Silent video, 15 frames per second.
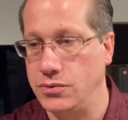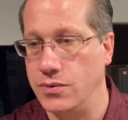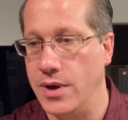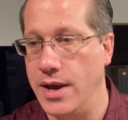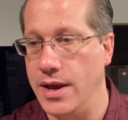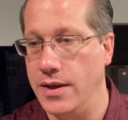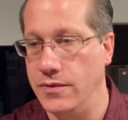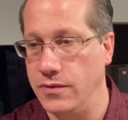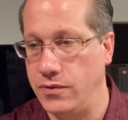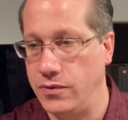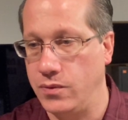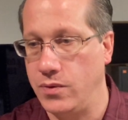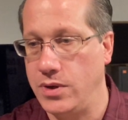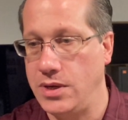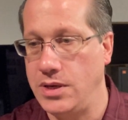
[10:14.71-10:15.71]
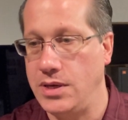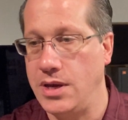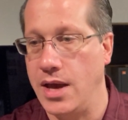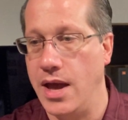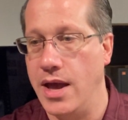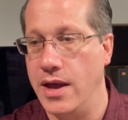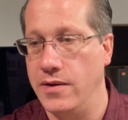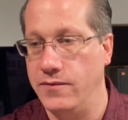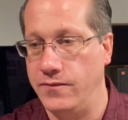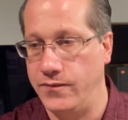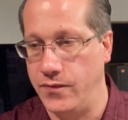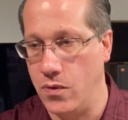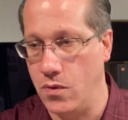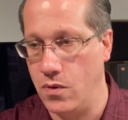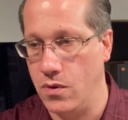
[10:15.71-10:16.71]
and 3 and
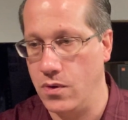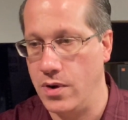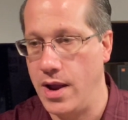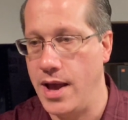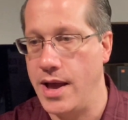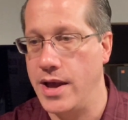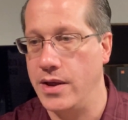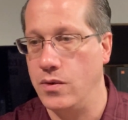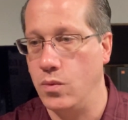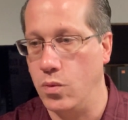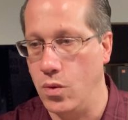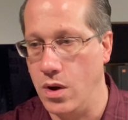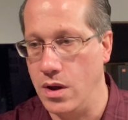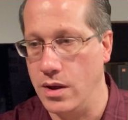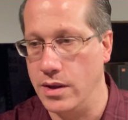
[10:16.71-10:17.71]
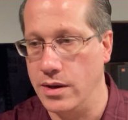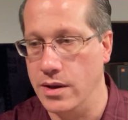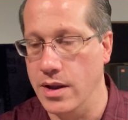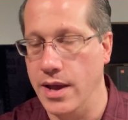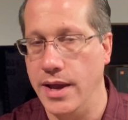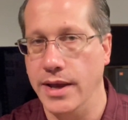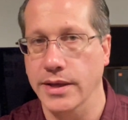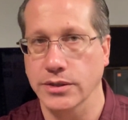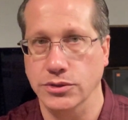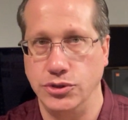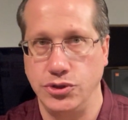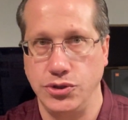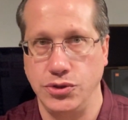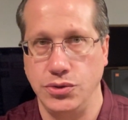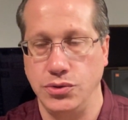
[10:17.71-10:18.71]
4 and 1 and
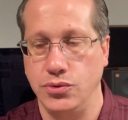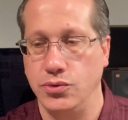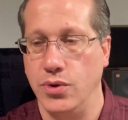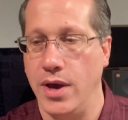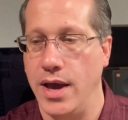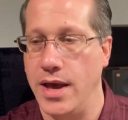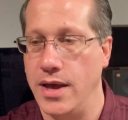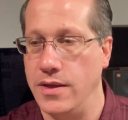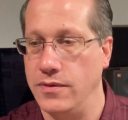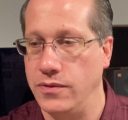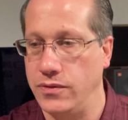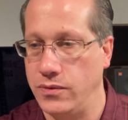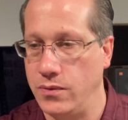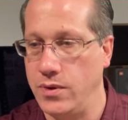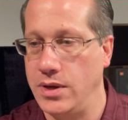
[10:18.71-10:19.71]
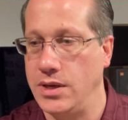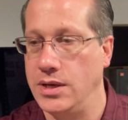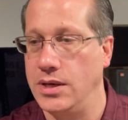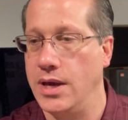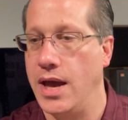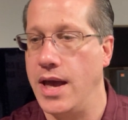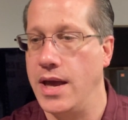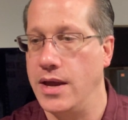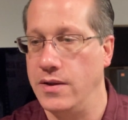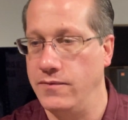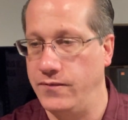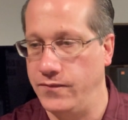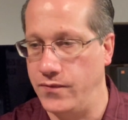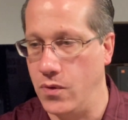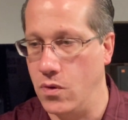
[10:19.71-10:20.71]
2 and 3 and
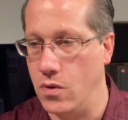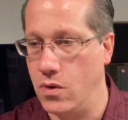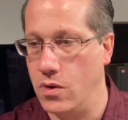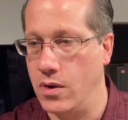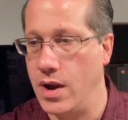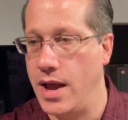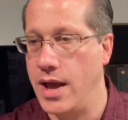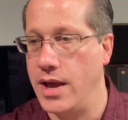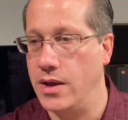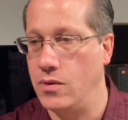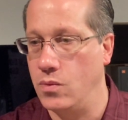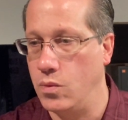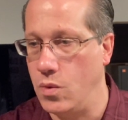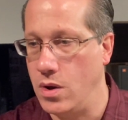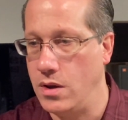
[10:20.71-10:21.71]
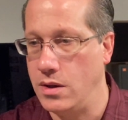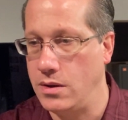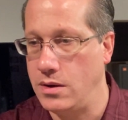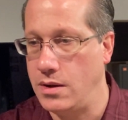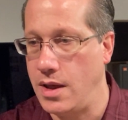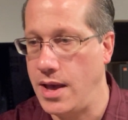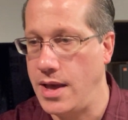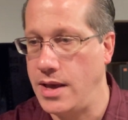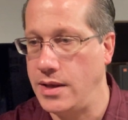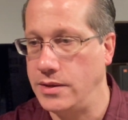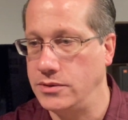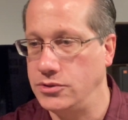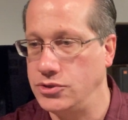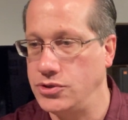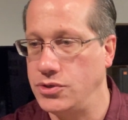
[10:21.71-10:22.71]
4 and 1
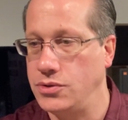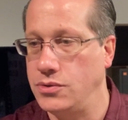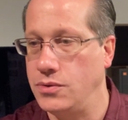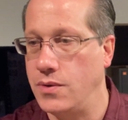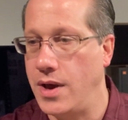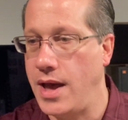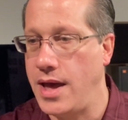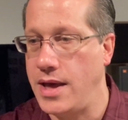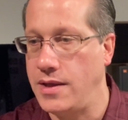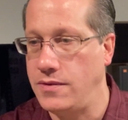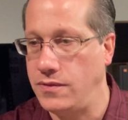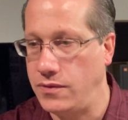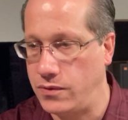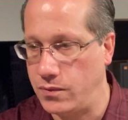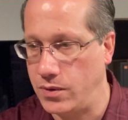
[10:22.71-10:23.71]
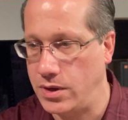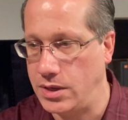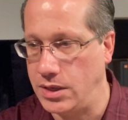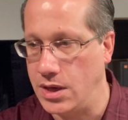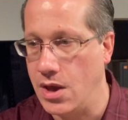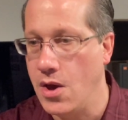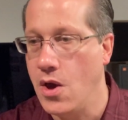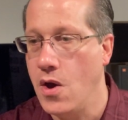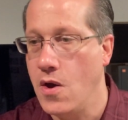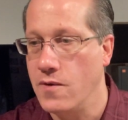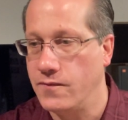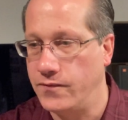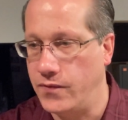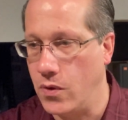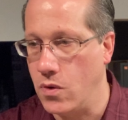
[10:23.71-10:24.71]
and 2 and
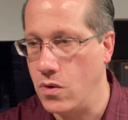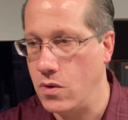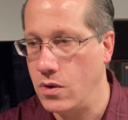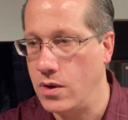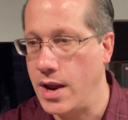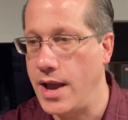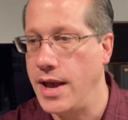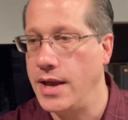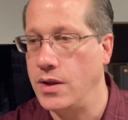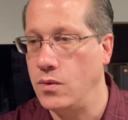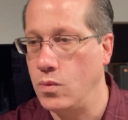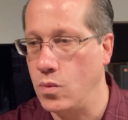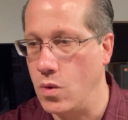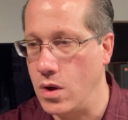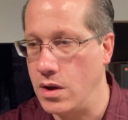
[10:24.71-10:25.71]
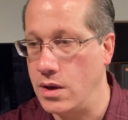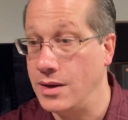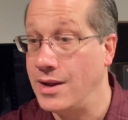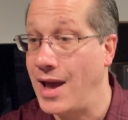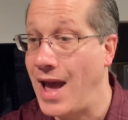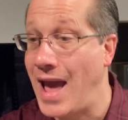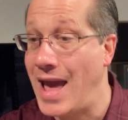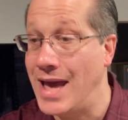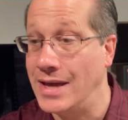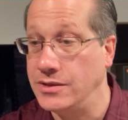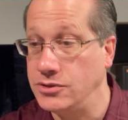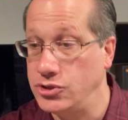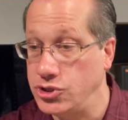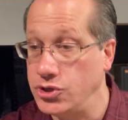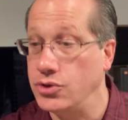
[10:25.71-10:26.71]
3, 4 and 1
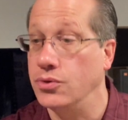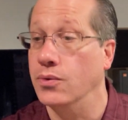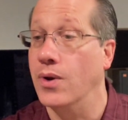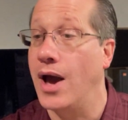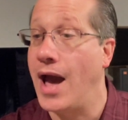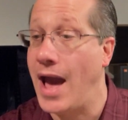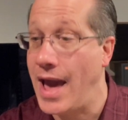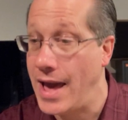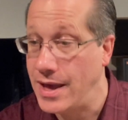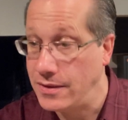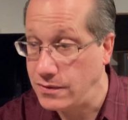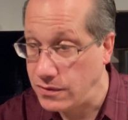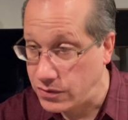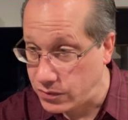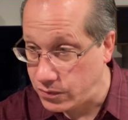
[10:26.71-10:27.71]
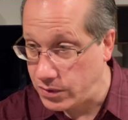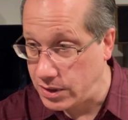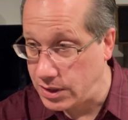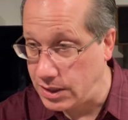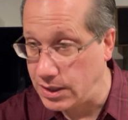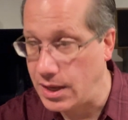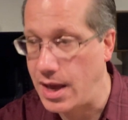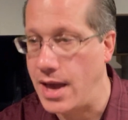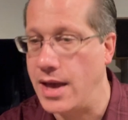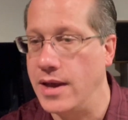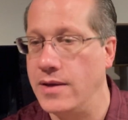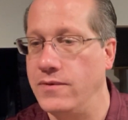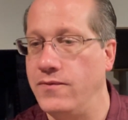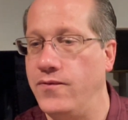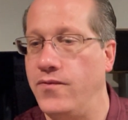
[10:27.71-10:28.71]
and 2 and 3
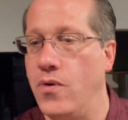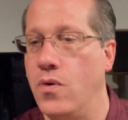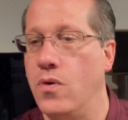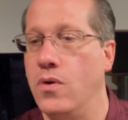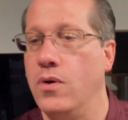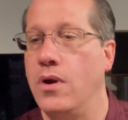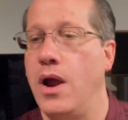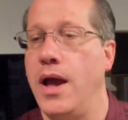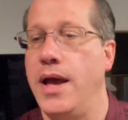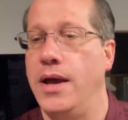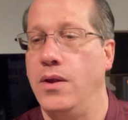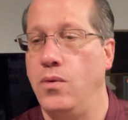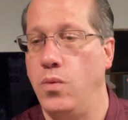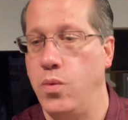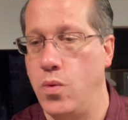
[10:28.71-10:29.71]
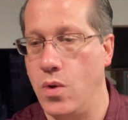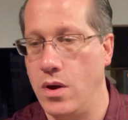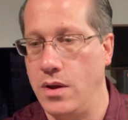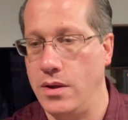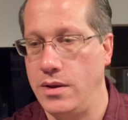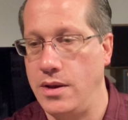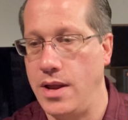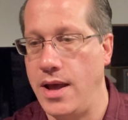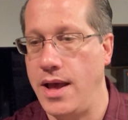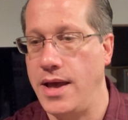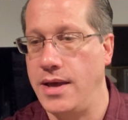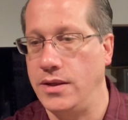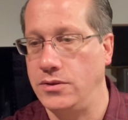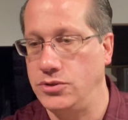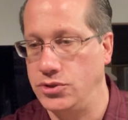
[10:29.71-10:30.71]
and 4 and 1
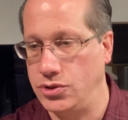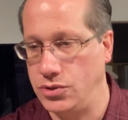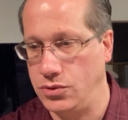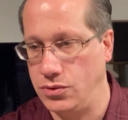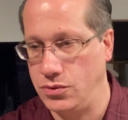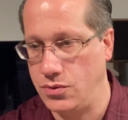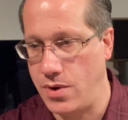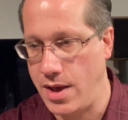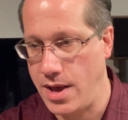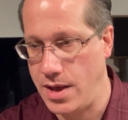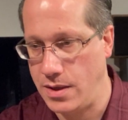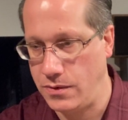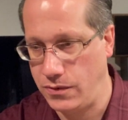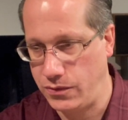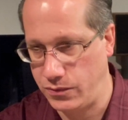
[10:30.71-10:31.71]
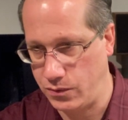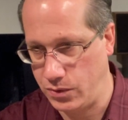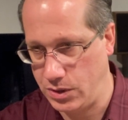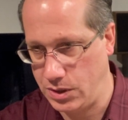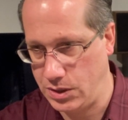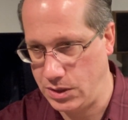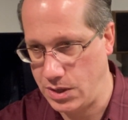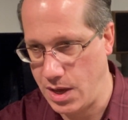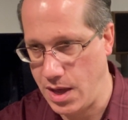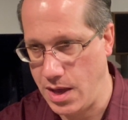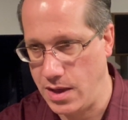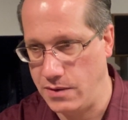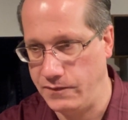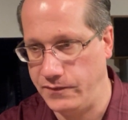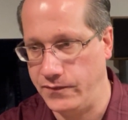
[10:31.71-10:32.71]
and 2 and 3
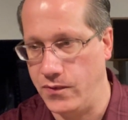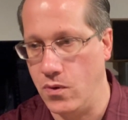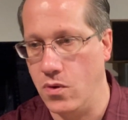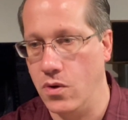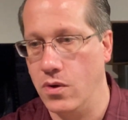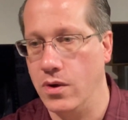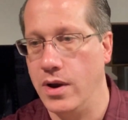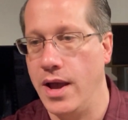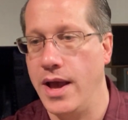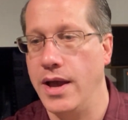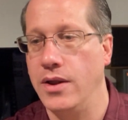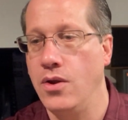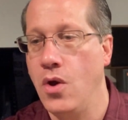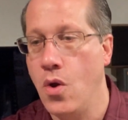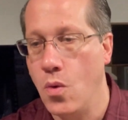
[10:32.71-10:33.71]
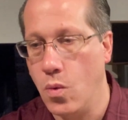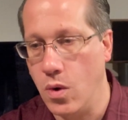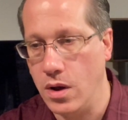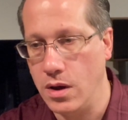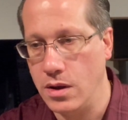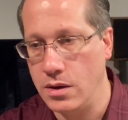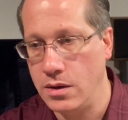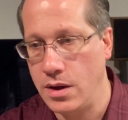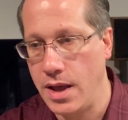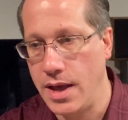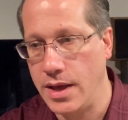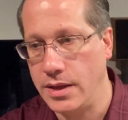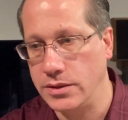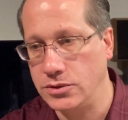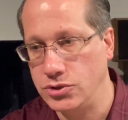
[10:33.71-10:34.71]
and 4 and 1
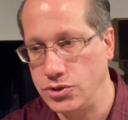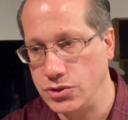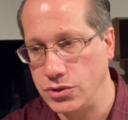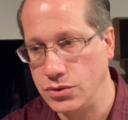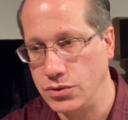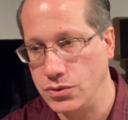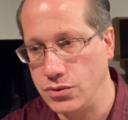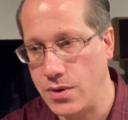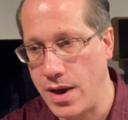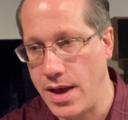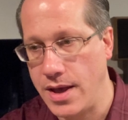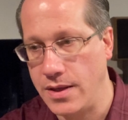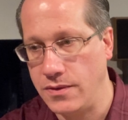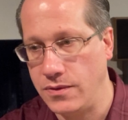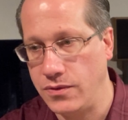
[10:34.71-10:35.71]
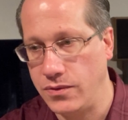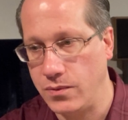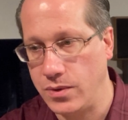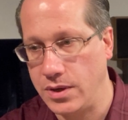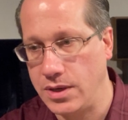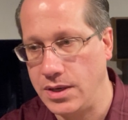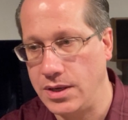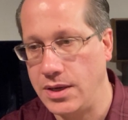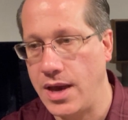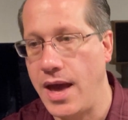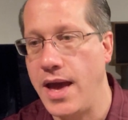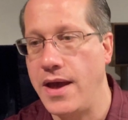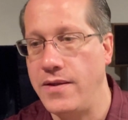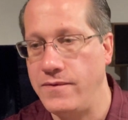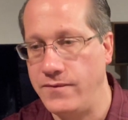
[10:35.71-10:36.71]
and 2 and 3
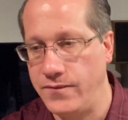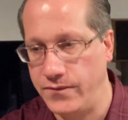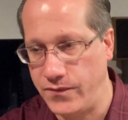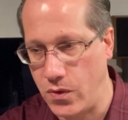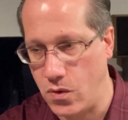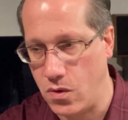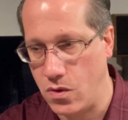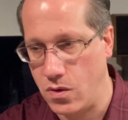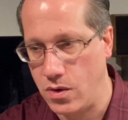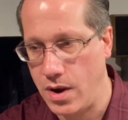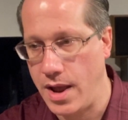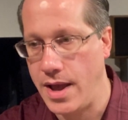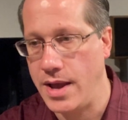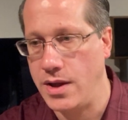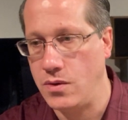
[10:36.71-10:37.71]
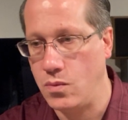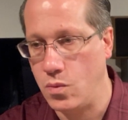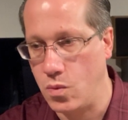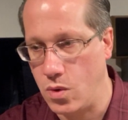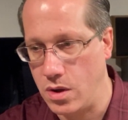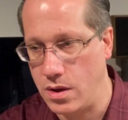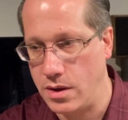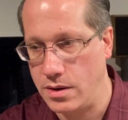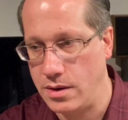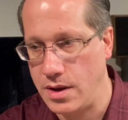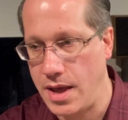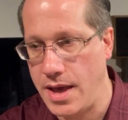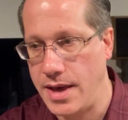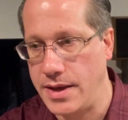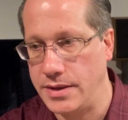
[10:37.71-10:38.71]
and 4 and
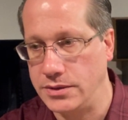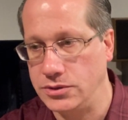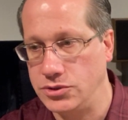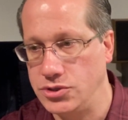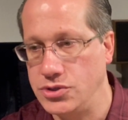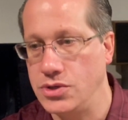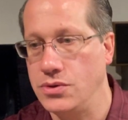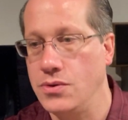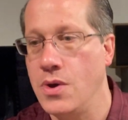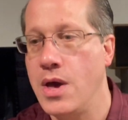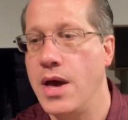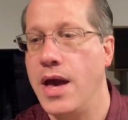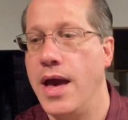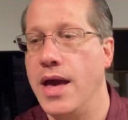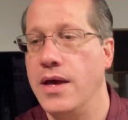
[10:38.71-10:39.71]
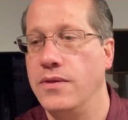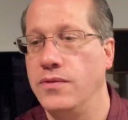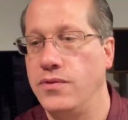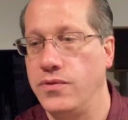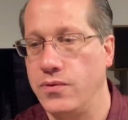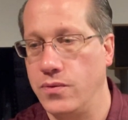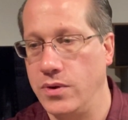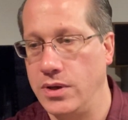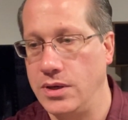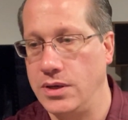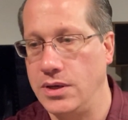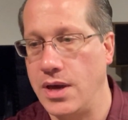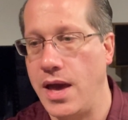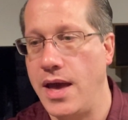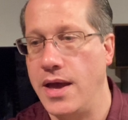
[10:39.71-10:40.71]
1 and 2 and
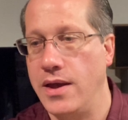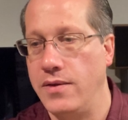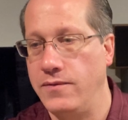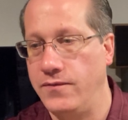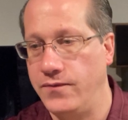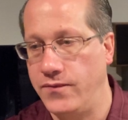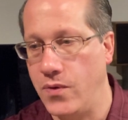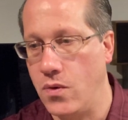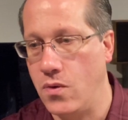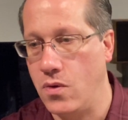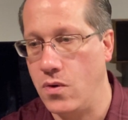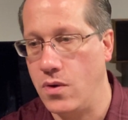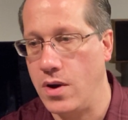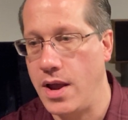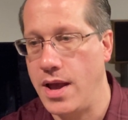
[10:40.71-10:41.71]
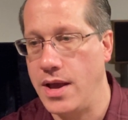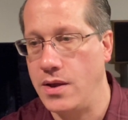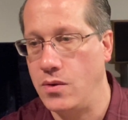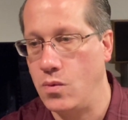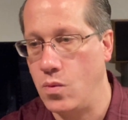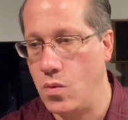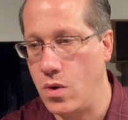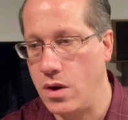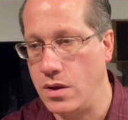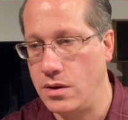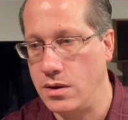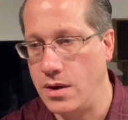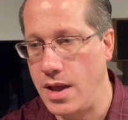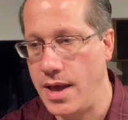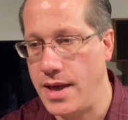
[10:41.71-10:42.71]
3 and 4 and
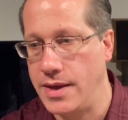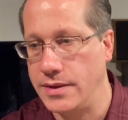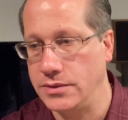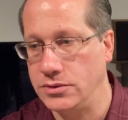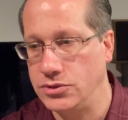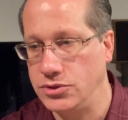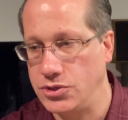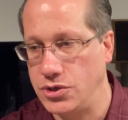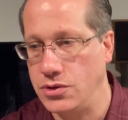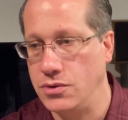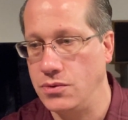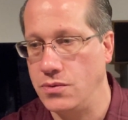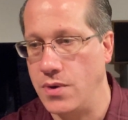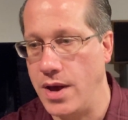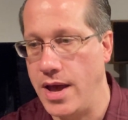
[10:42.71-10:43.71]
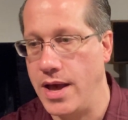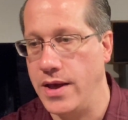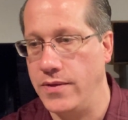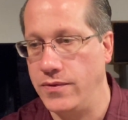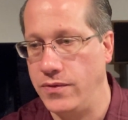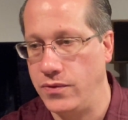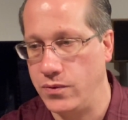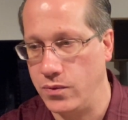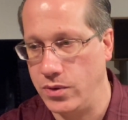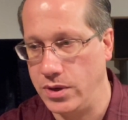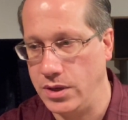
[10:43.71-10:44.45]
1 and 2 and 3,